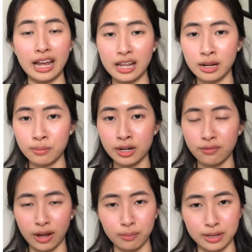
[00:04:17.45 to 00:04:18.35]
any number
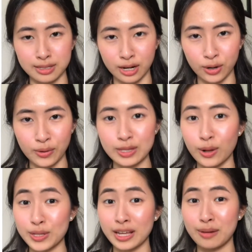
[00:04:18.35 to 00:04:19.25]
divided by 0 is
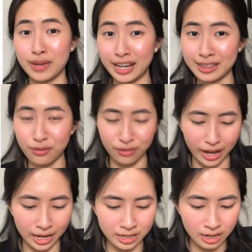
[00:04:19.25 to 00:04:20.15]
always going to be
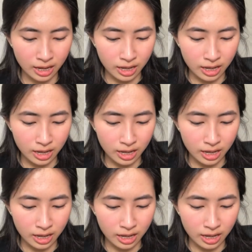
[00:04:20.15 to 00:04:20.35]
undefined.